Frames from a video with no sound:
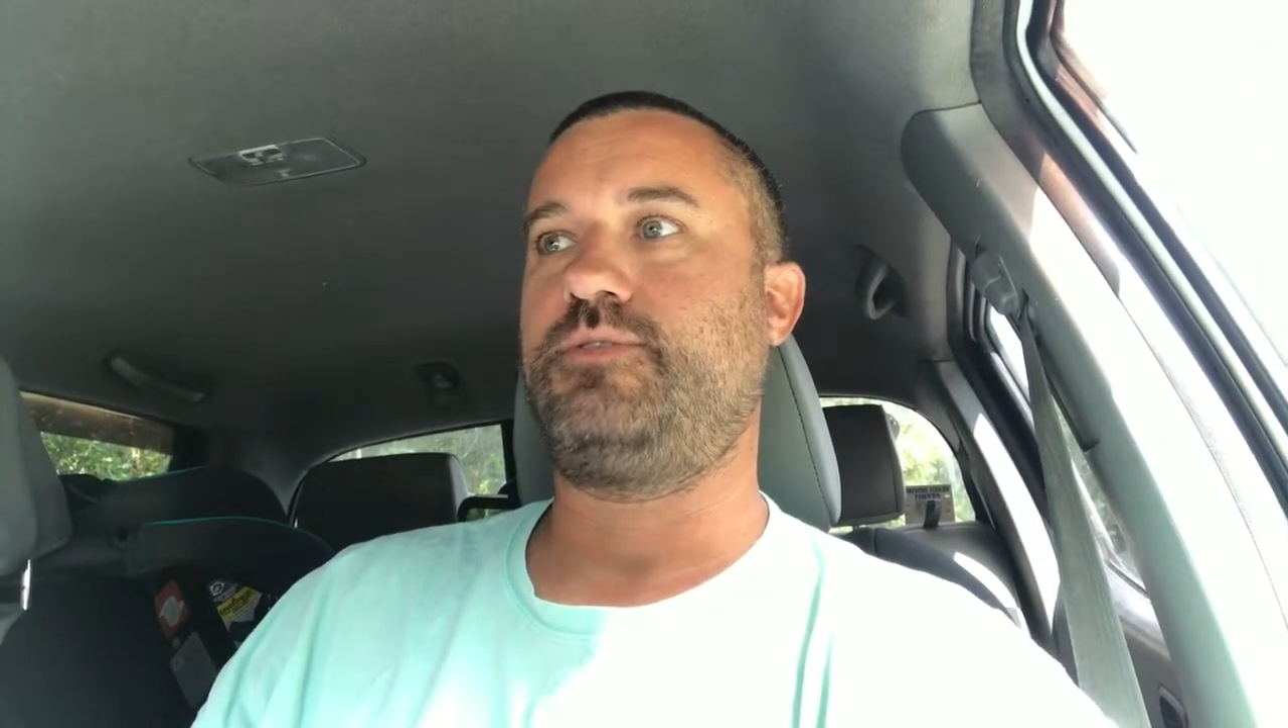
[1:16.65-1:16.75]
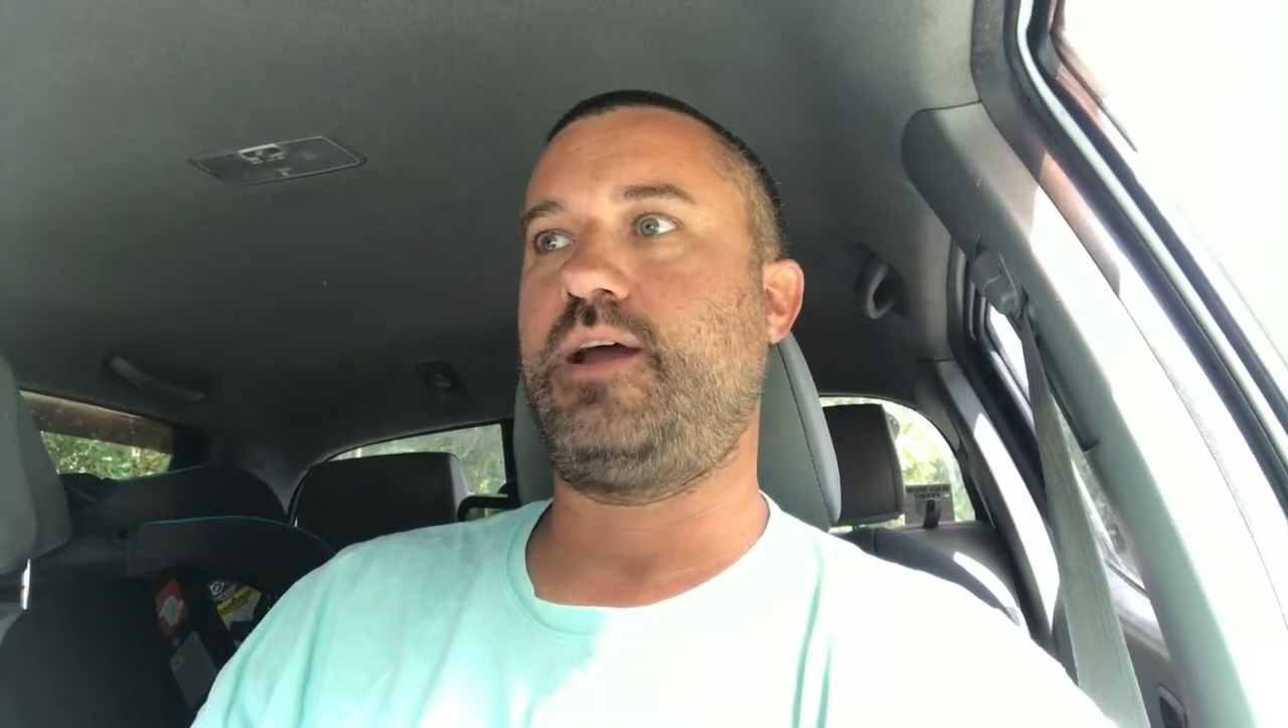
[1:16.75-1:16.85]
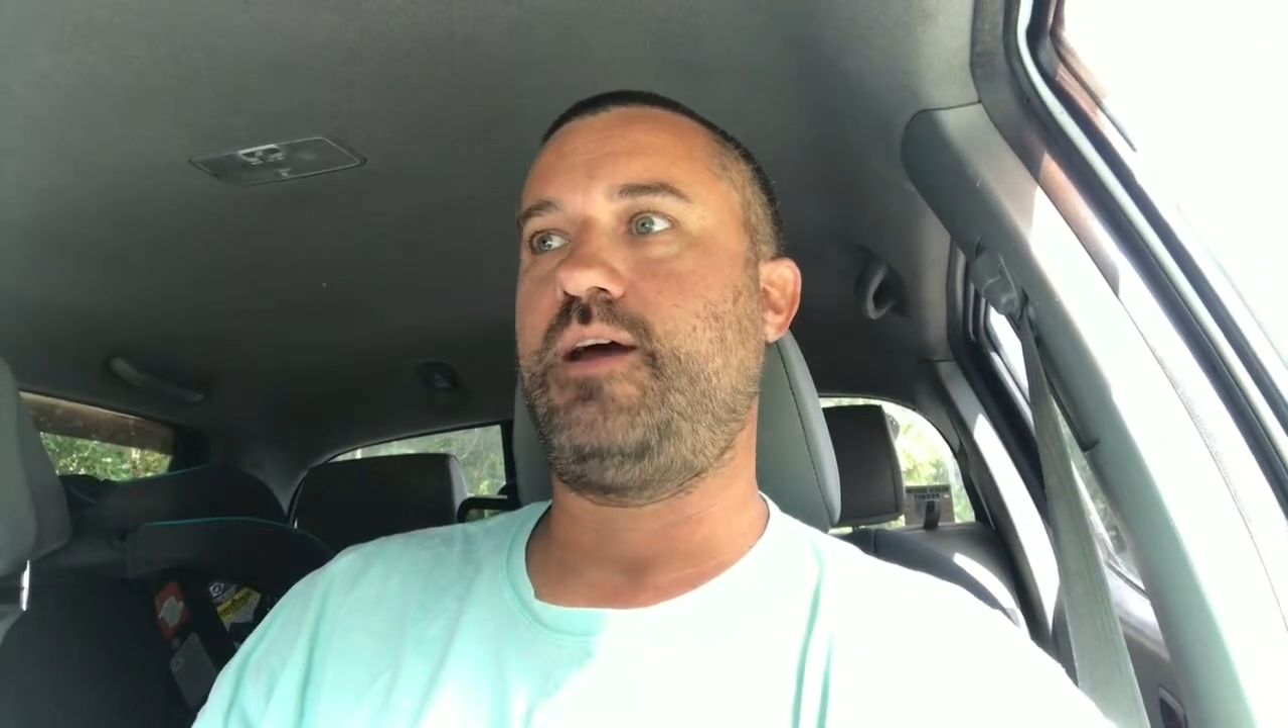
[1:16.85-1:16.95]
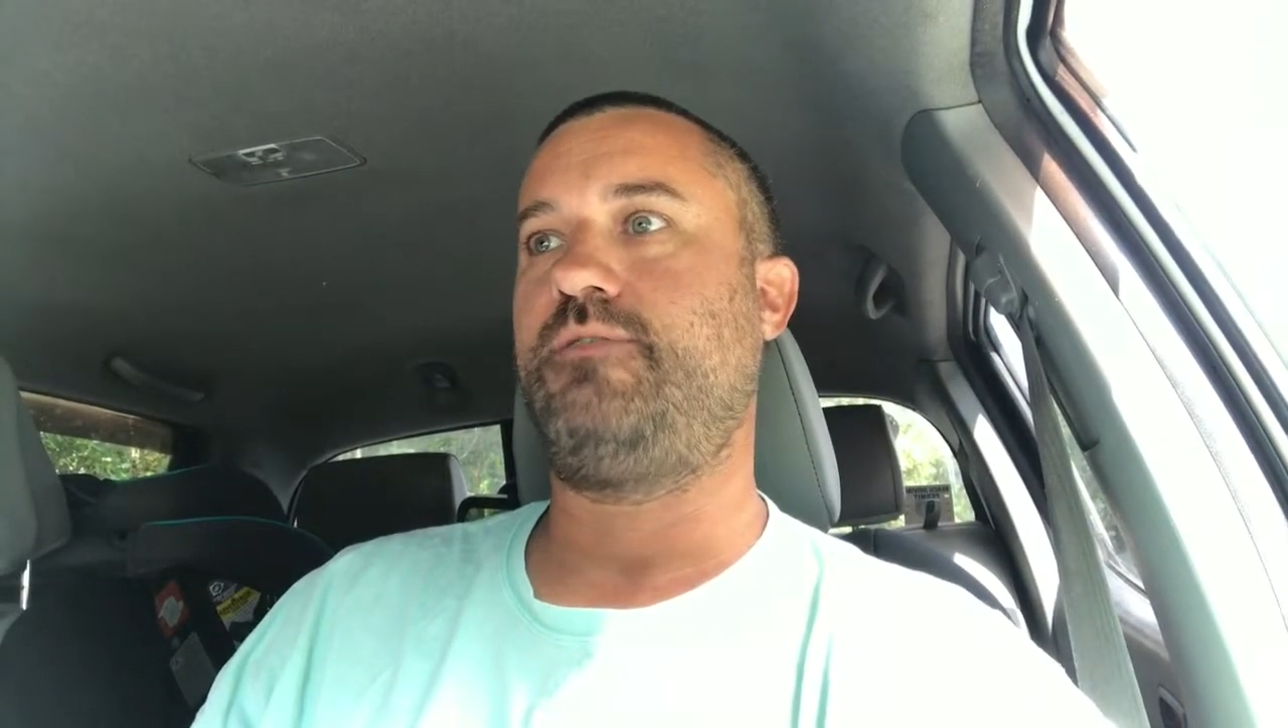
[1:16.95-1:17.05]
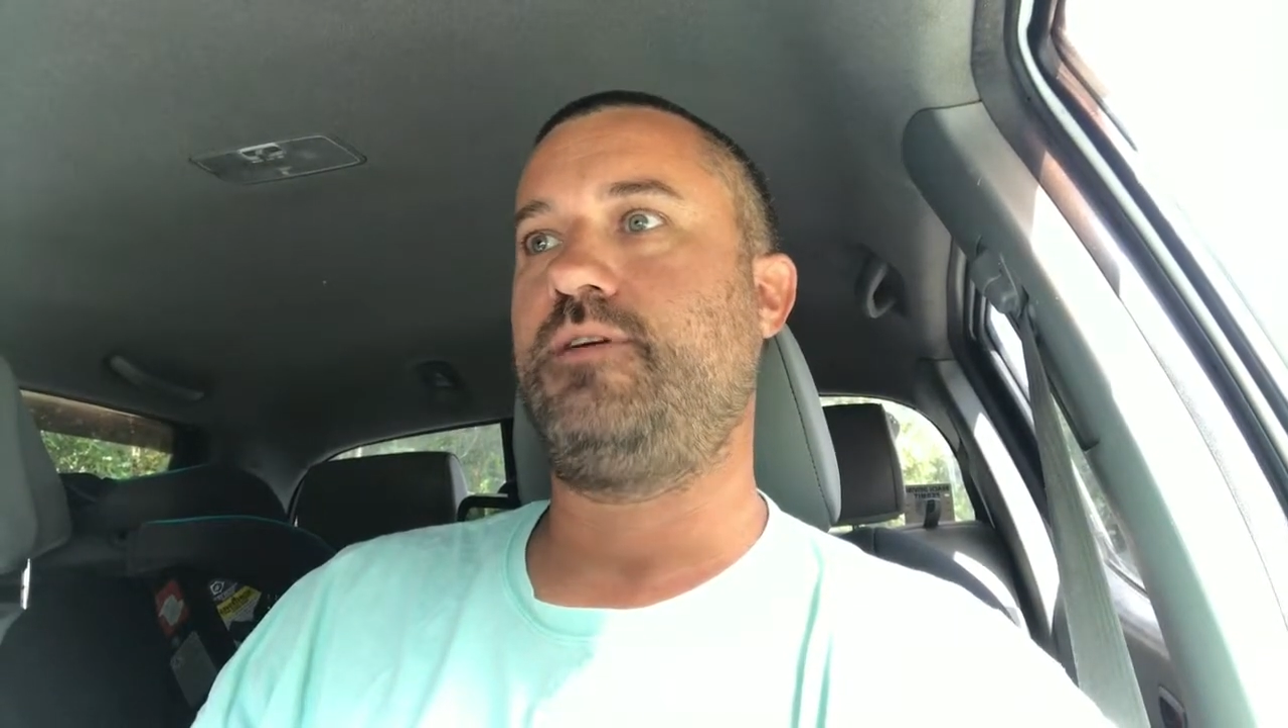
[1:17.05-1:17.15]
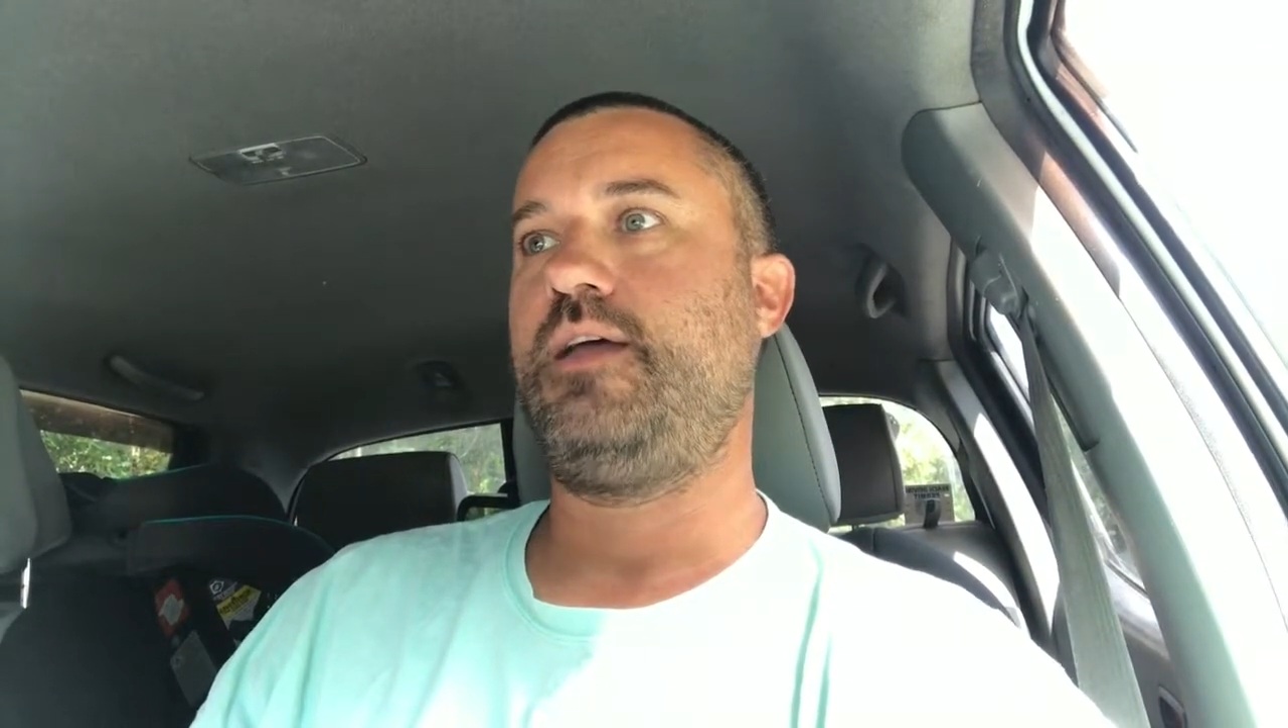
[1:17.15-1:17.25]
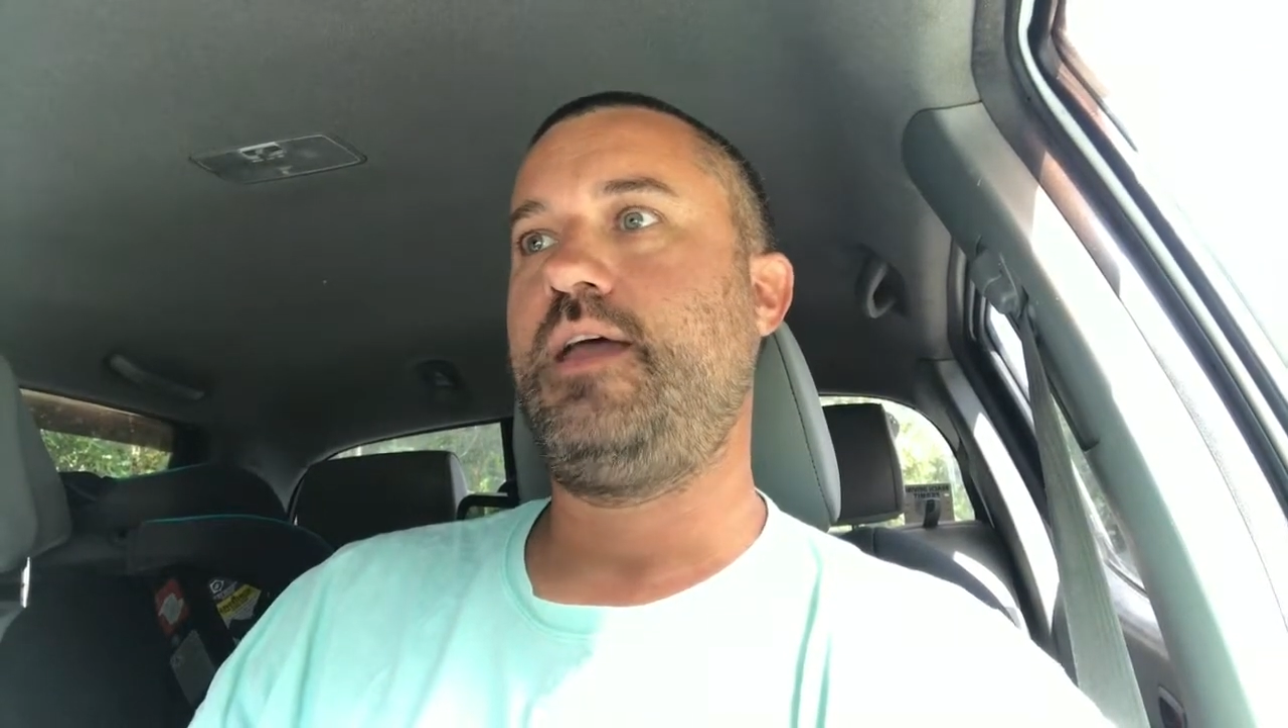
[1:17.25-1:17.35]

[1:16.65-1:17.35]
south.